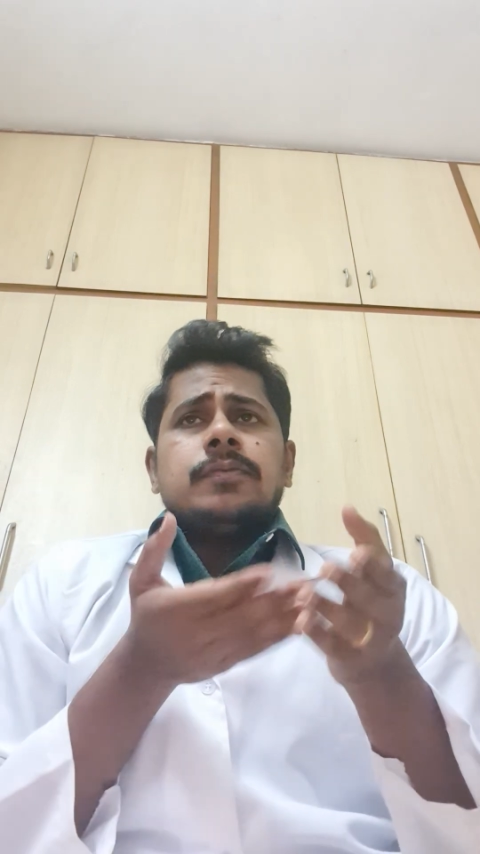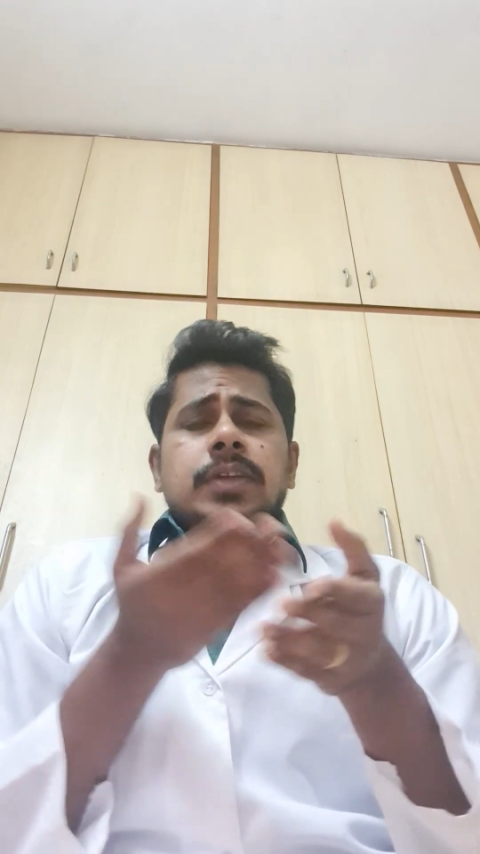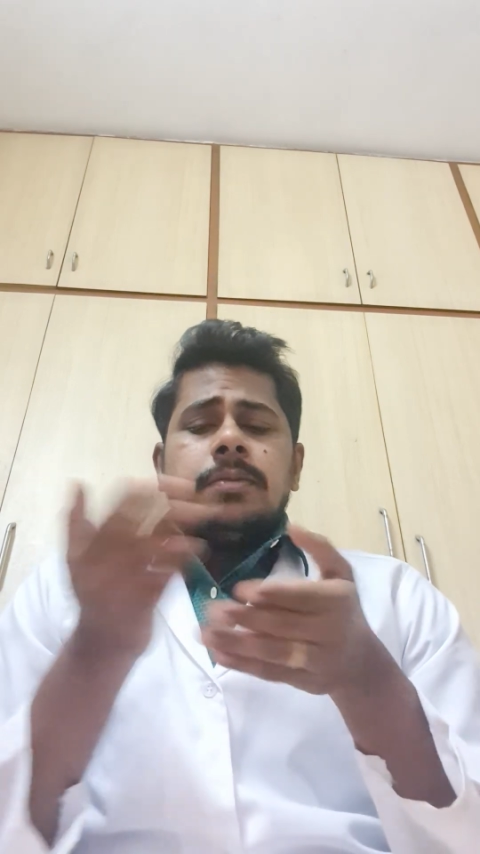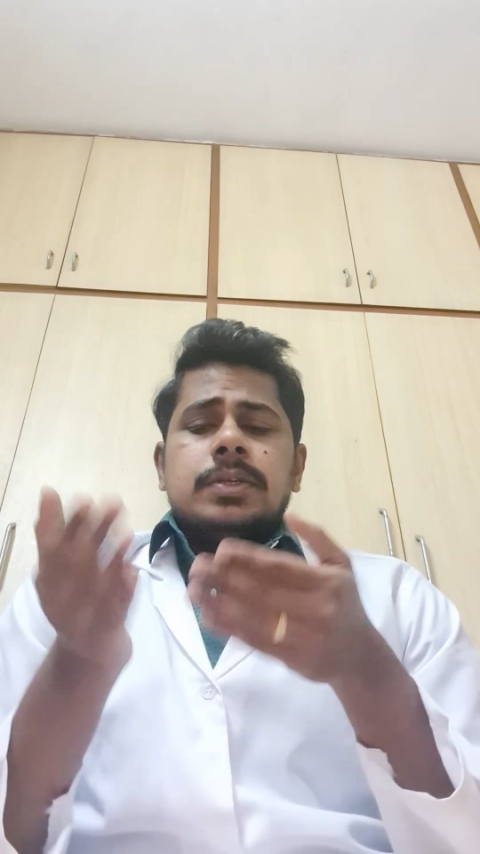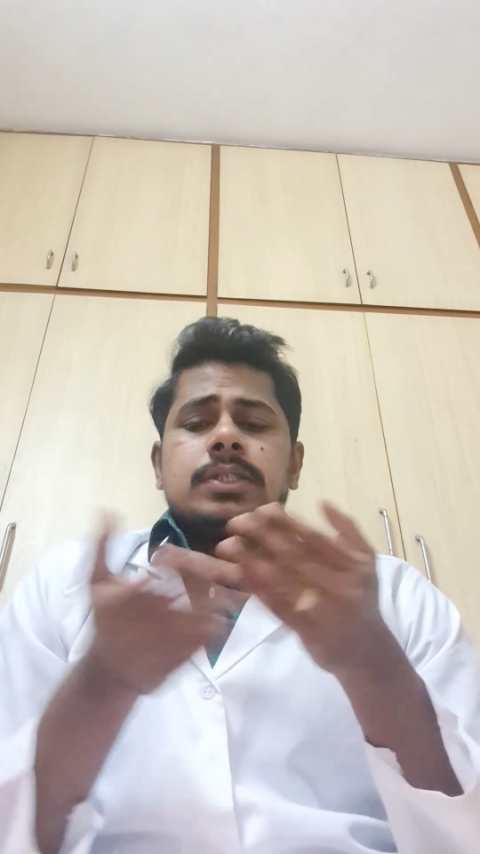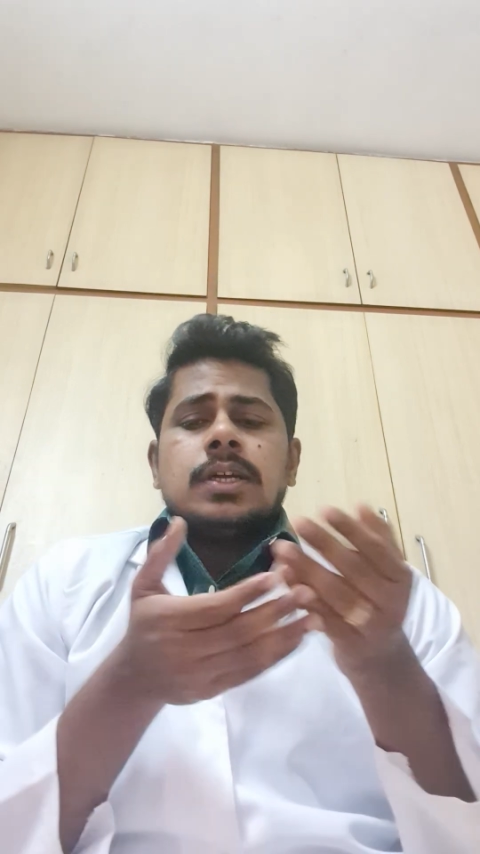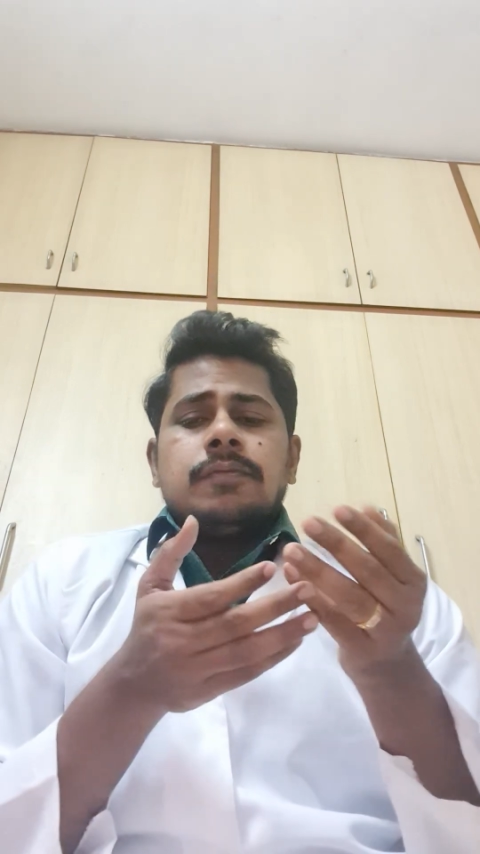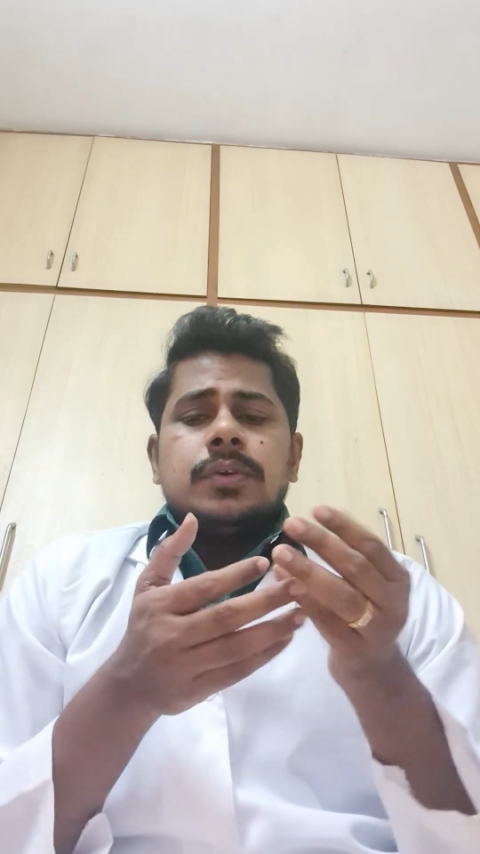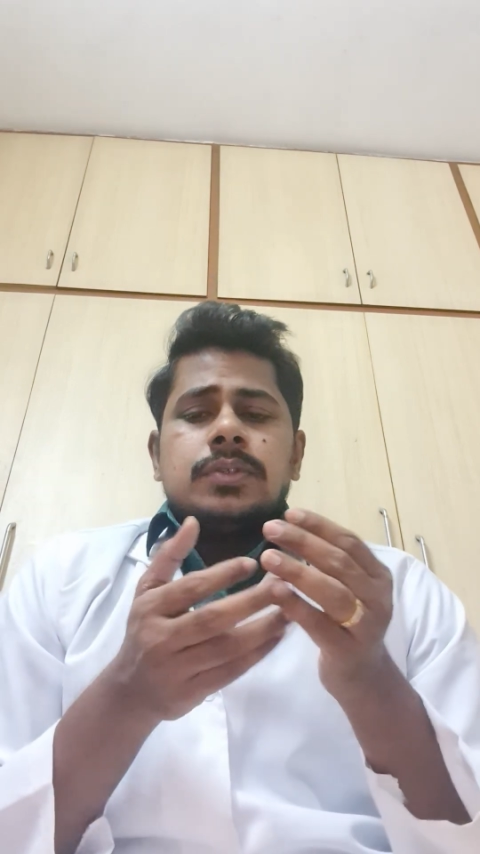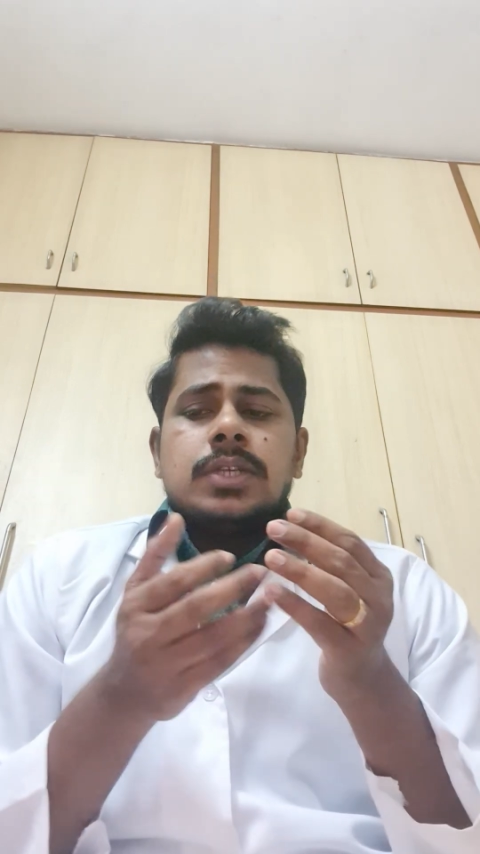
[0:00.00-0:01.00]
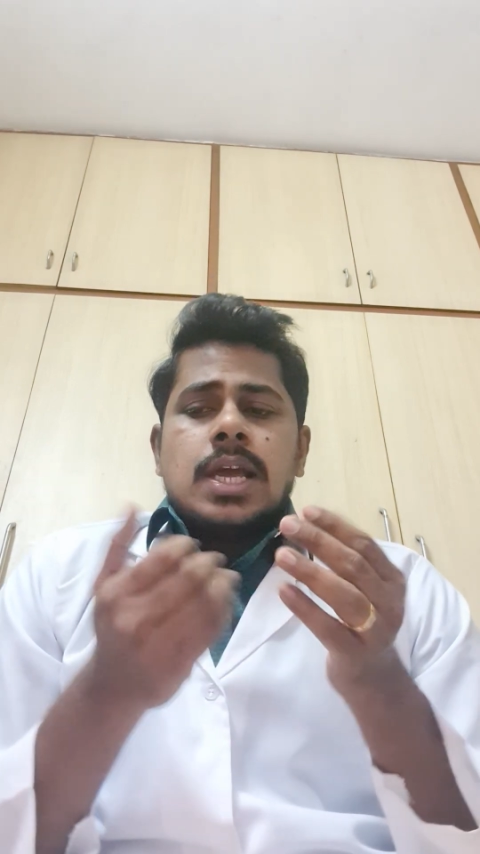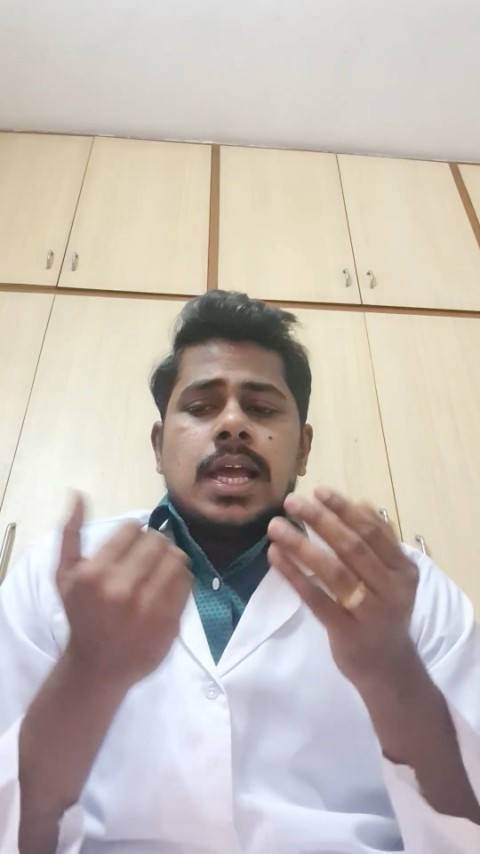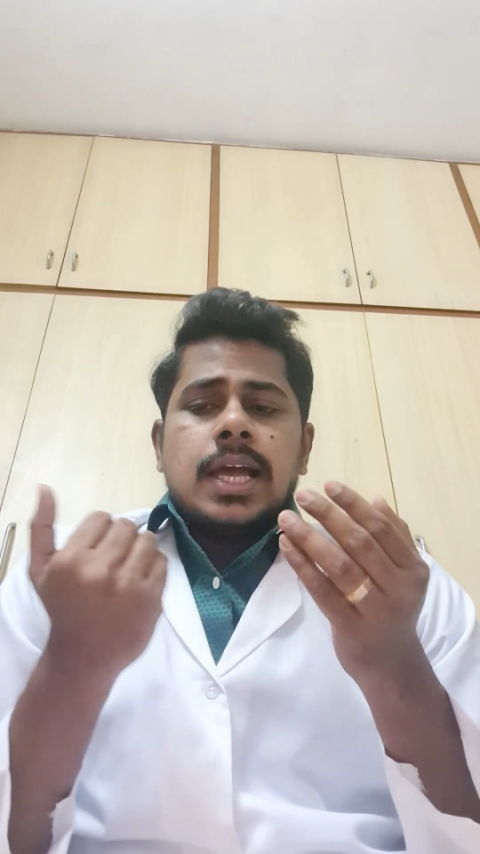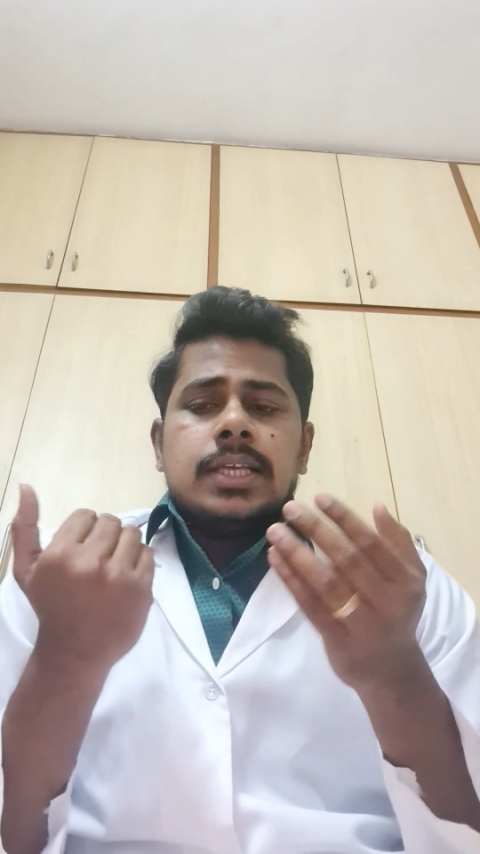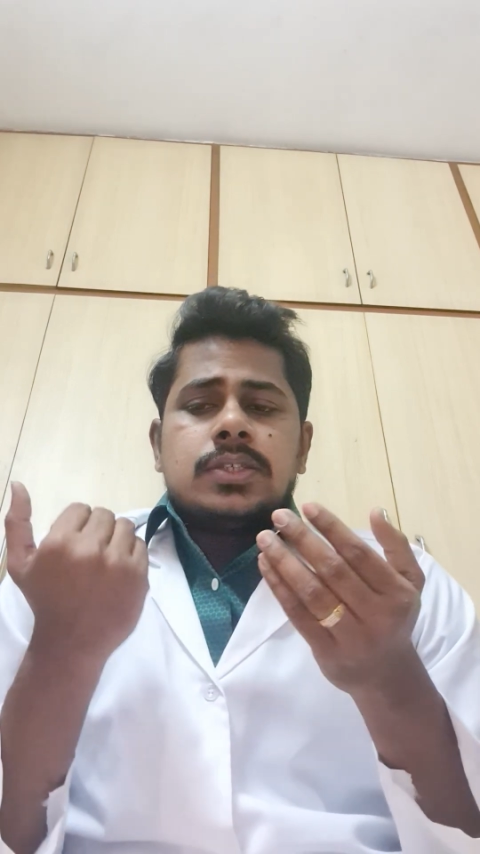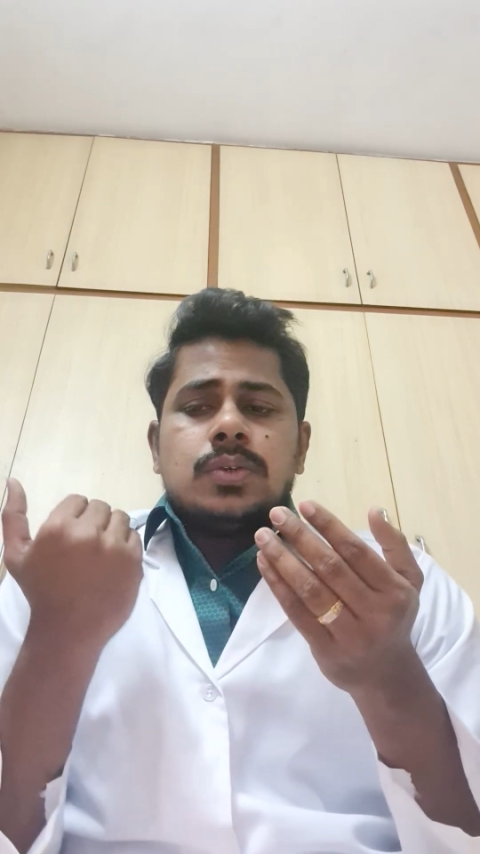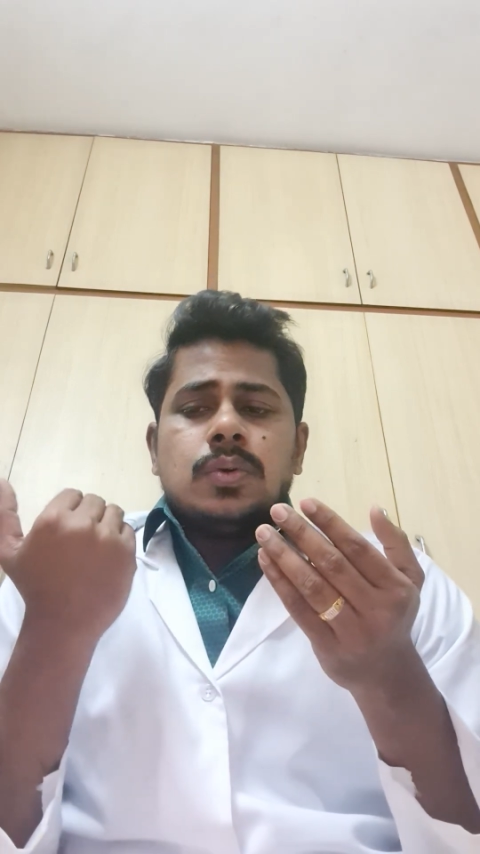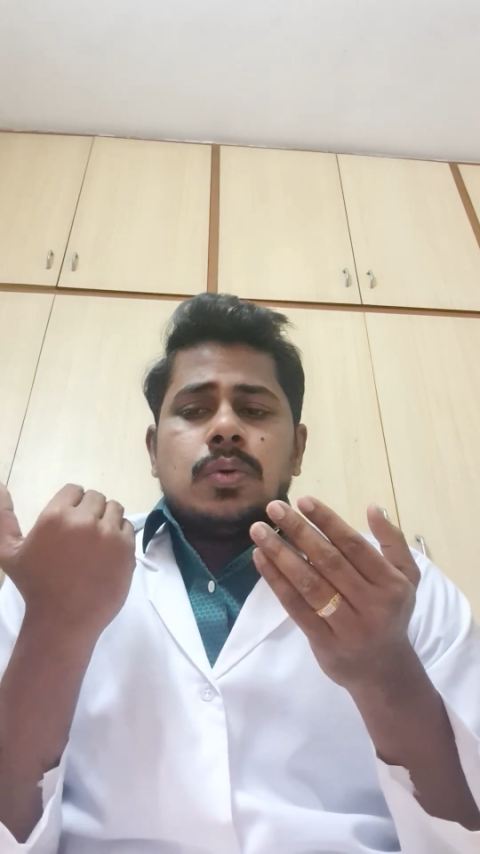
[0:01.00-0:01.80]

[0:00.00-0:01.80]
very much confused as to